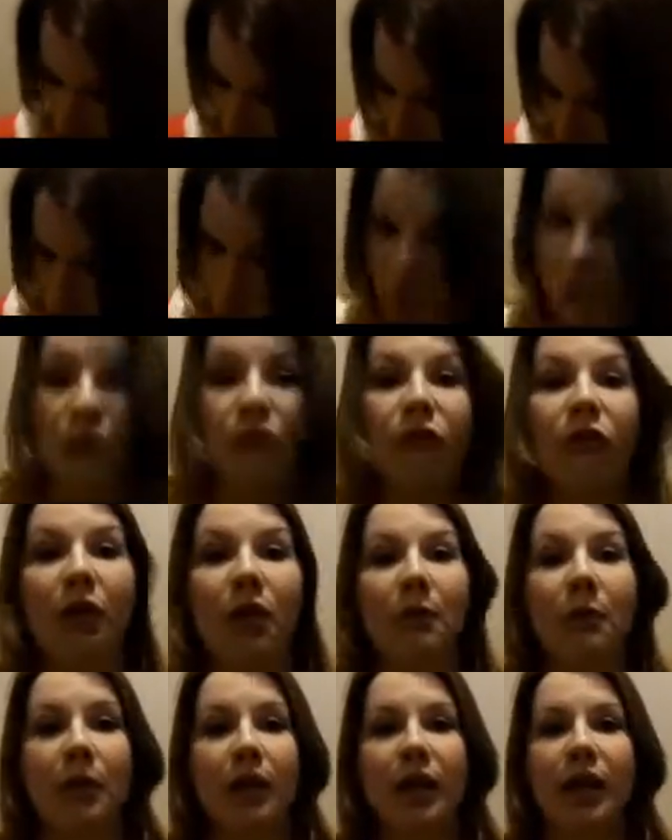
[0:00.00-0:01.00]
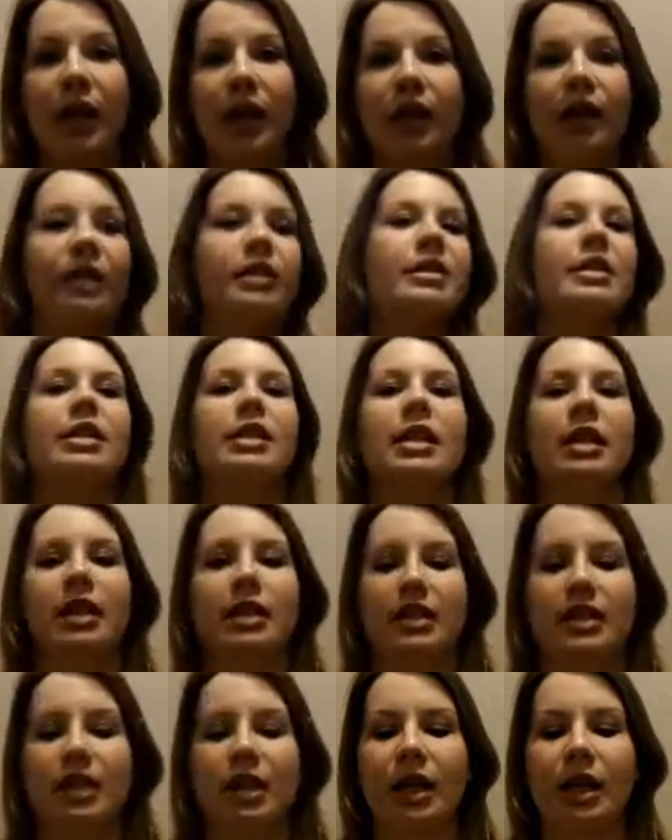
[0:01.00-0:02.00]
So following that, I
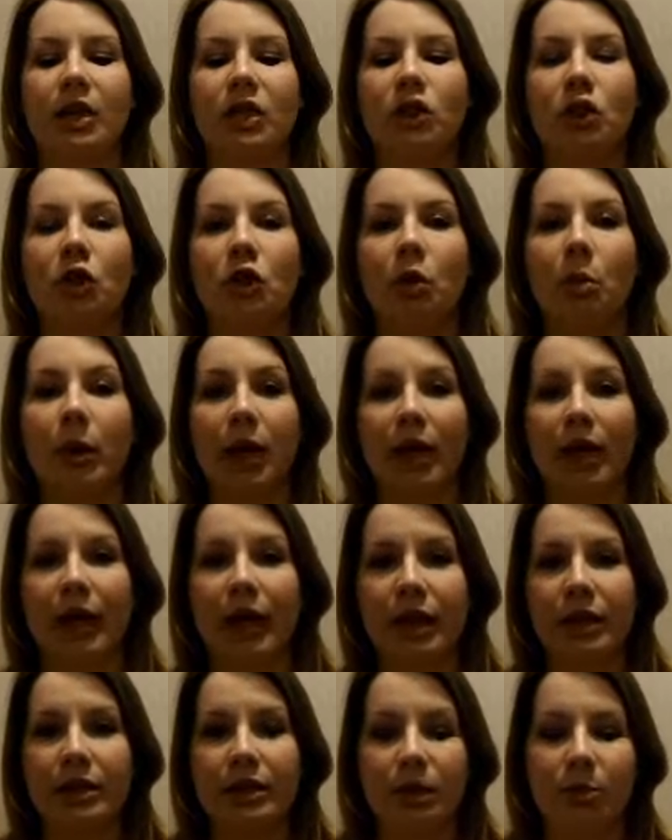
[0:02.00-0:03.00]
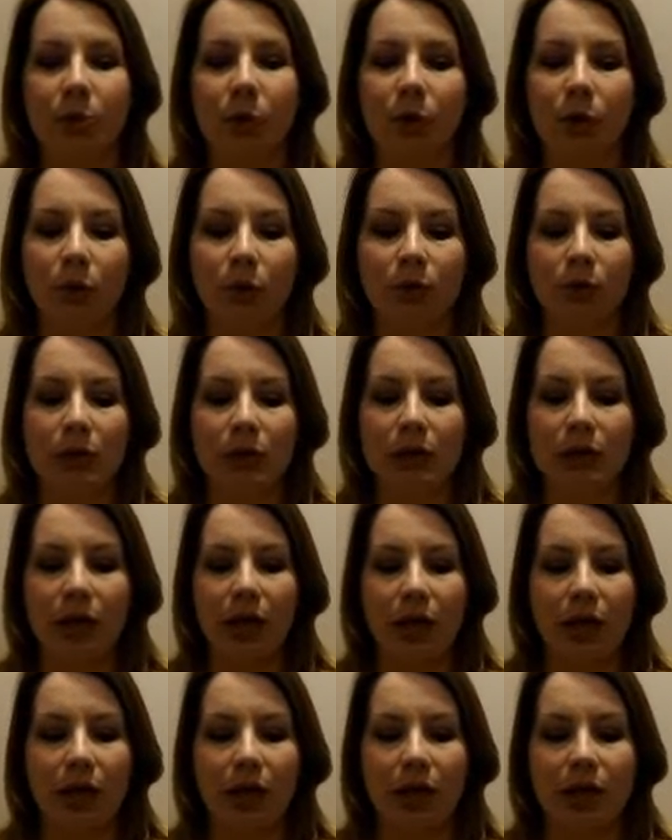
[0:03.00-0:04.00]
decided to go back into Boots
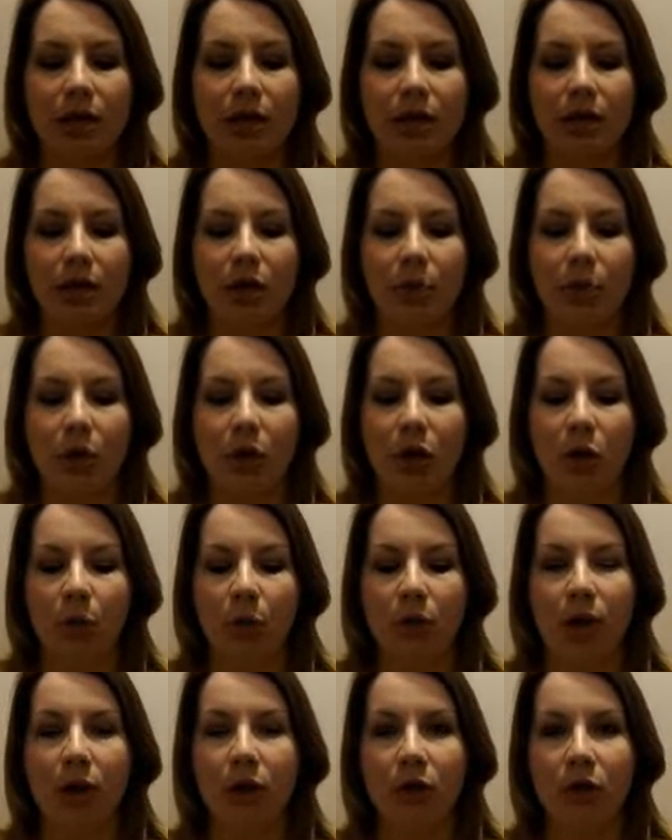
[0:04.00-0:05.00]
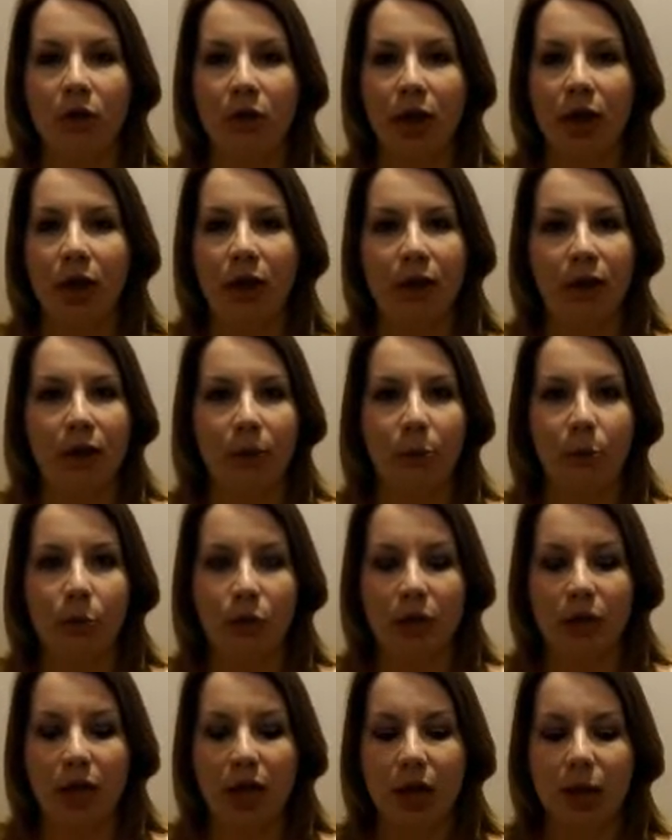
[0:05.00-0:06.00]
and pick up another lip
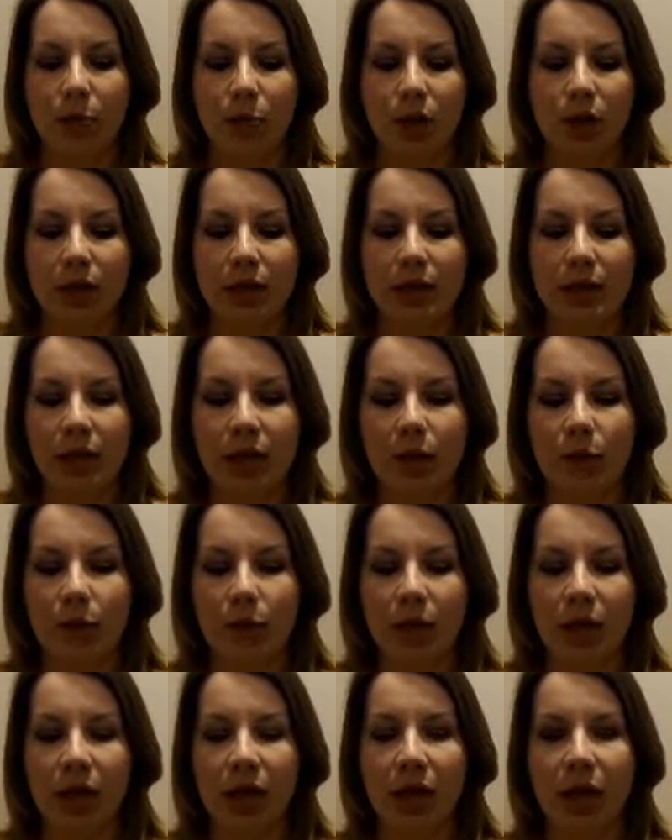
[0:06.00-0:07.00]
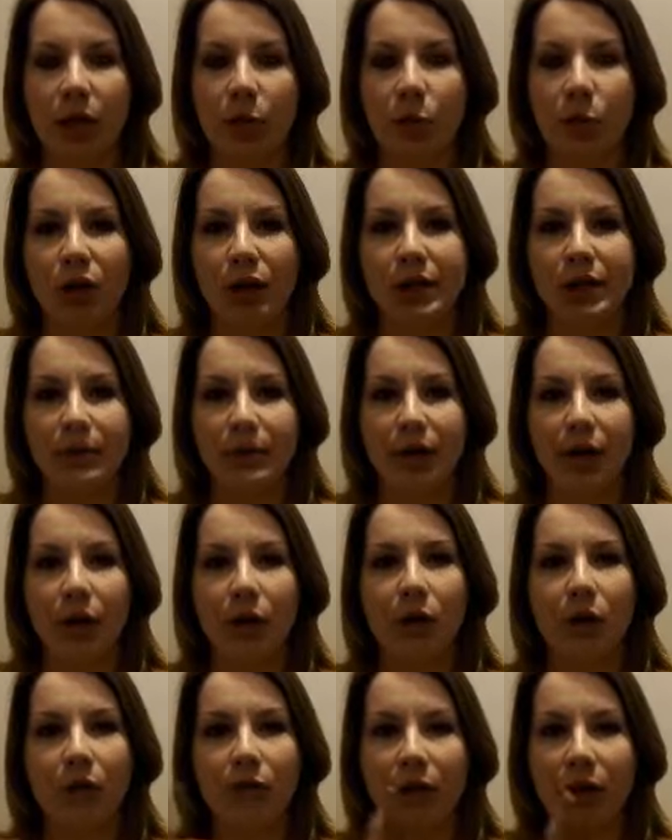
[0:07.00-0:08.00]
butter because I'm really impressed with
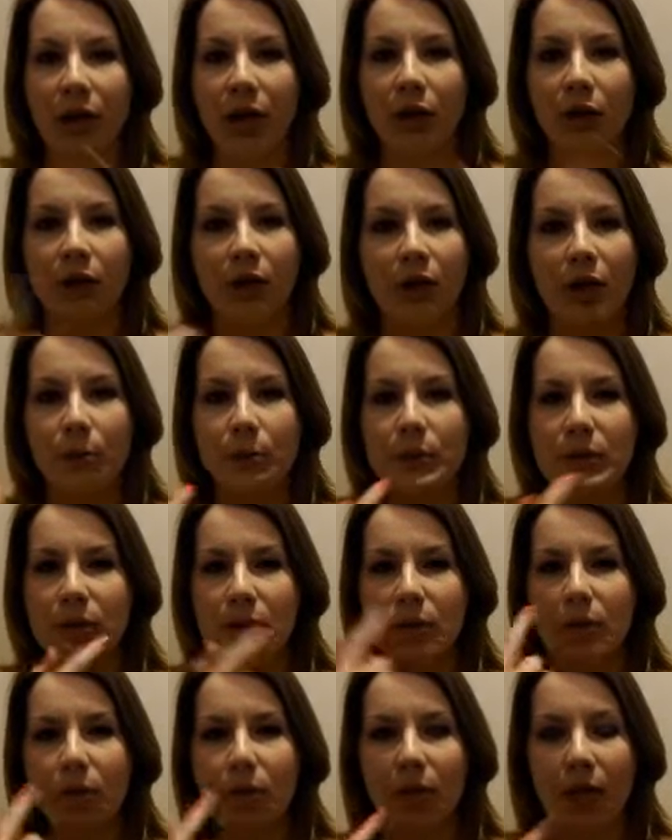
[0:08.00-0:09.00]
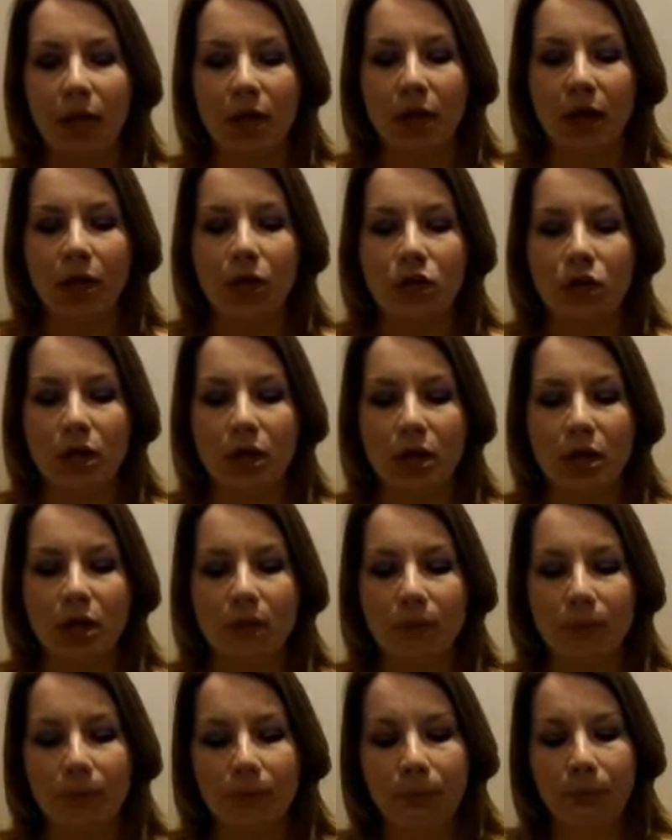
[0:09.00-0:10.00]
how they feel on your lips and they really hydrate
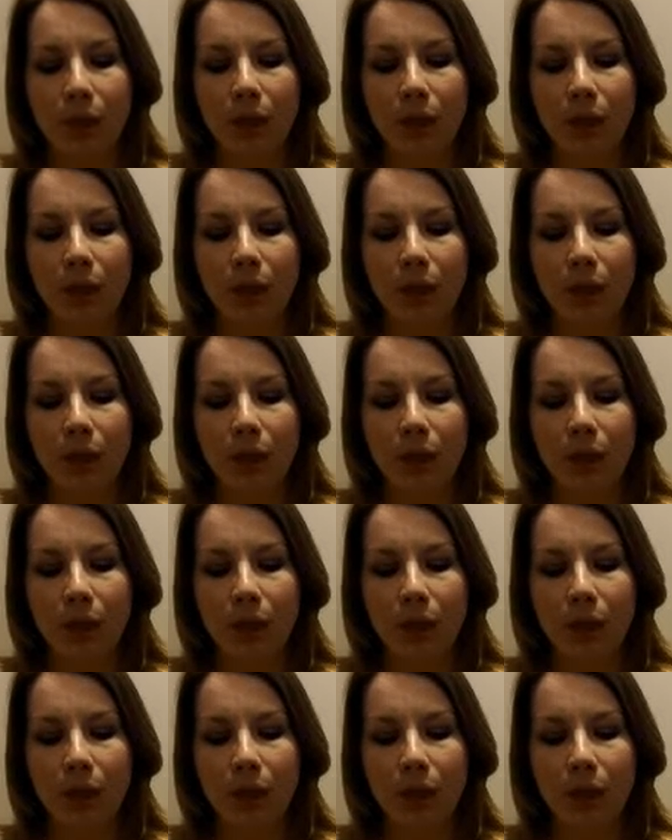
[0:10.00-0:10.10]
them.